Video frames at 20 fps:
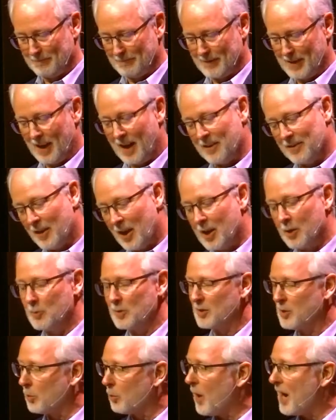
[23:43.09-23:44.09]
I thought it
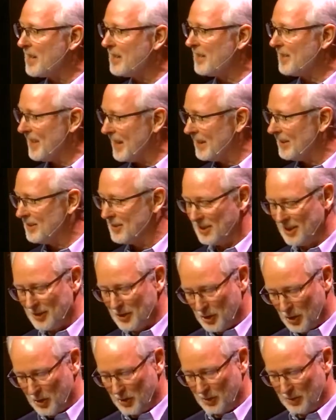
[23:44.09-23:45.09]
was the right thing to
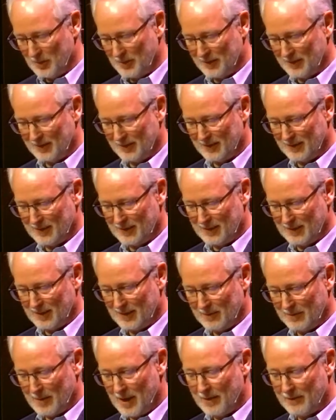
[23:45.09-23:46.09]
do.
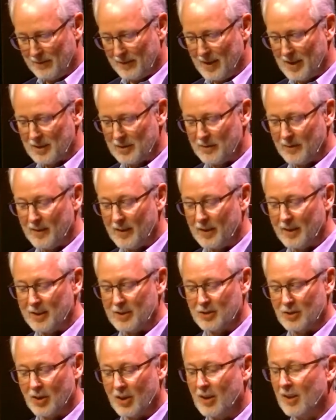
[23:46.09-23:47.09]
My friends,
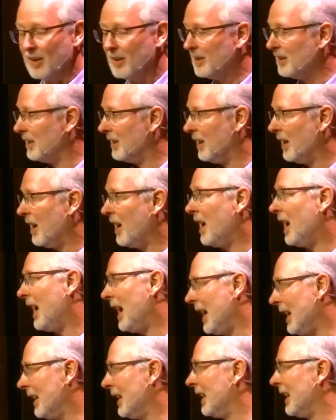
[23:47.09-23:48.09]
feelings are
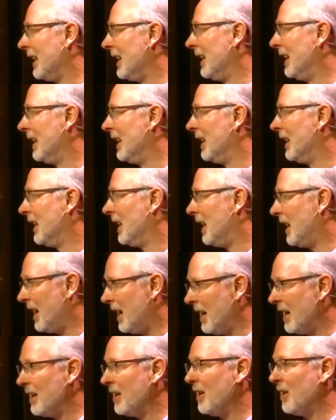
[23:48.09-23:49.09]
highly
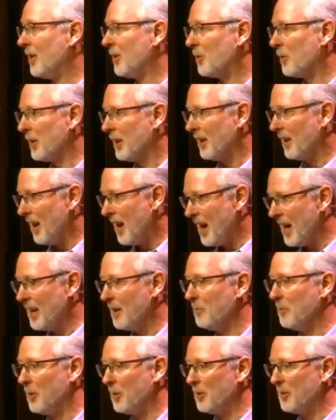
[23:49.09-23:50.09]

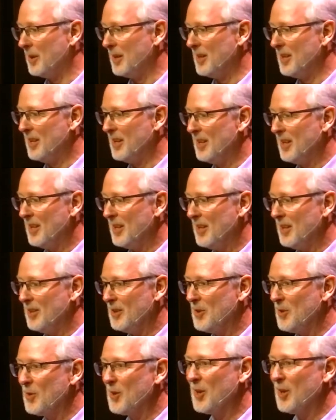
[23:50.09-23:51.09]
unreliable.
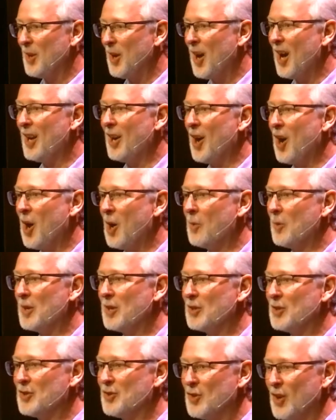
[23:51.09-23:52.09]
You cannot
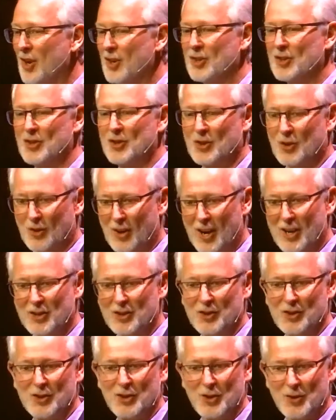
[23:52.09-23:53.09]
always just
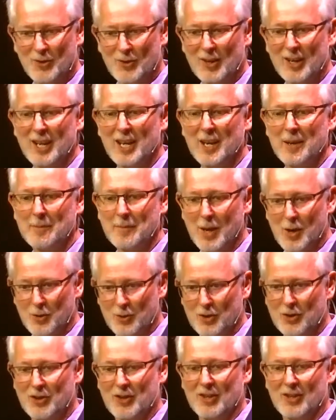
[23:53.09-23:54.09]
trust your
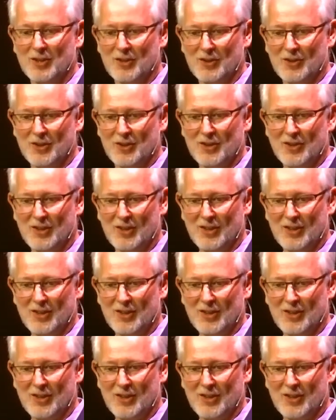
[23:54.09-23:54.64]
emotions.